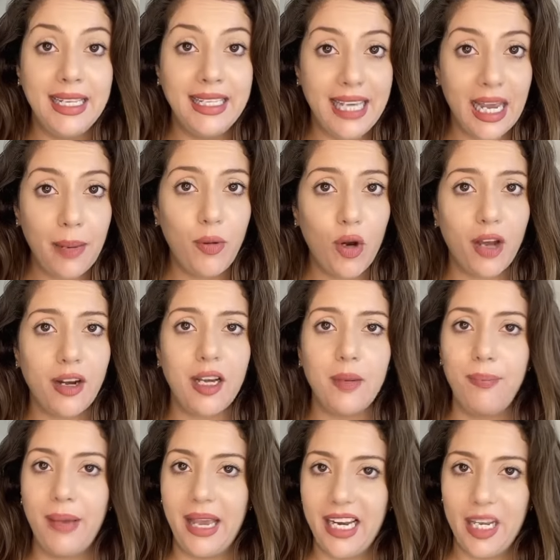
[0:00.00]
Ye product
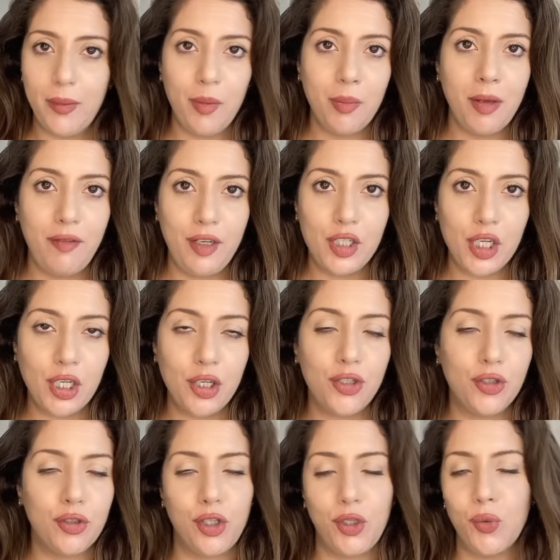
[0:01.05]
pehle bhi main feature kar
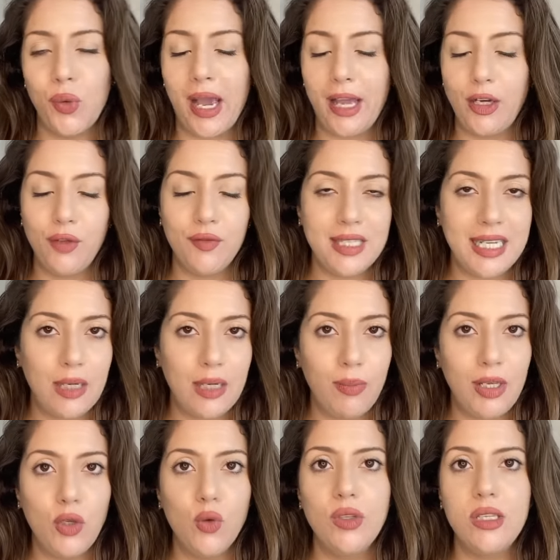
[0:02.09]
chuki hoon and you've seen
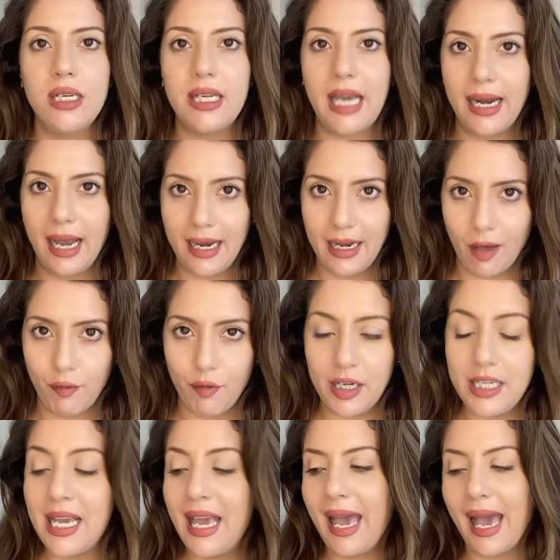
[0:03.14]
me use it and I love
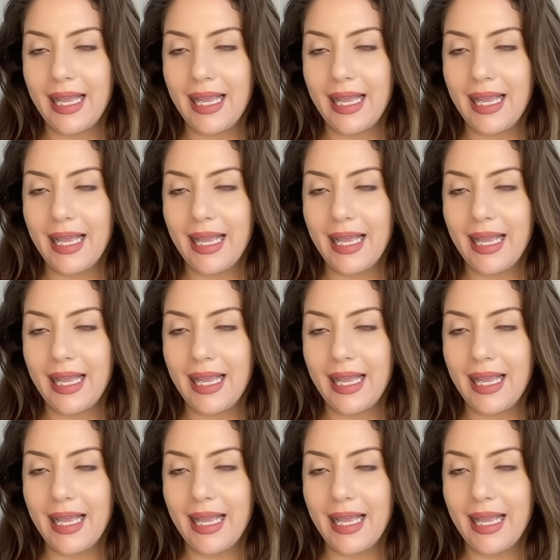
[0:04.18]
it.